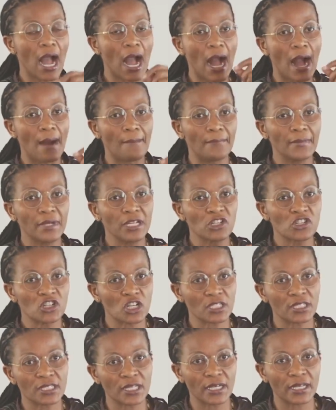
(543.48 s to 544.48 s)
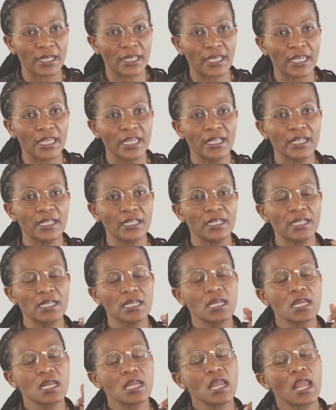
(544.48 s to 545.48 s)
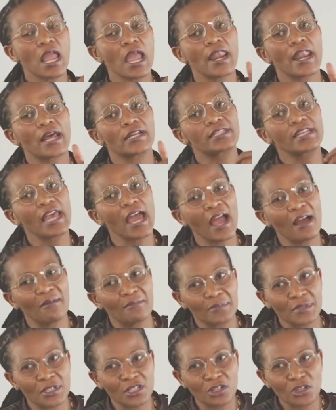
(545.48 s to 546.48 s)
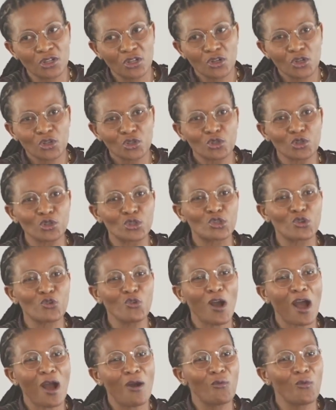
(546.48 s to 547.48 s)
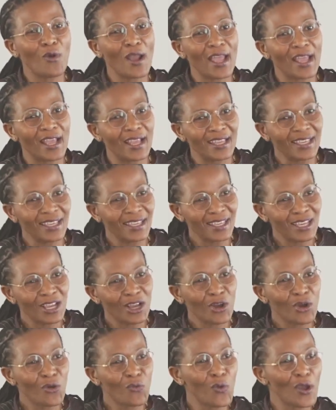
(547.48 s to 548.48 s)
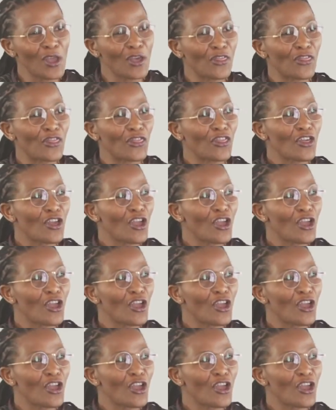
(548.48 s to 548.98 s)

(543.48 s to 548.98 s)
um, interestingly, in an attempt to do away with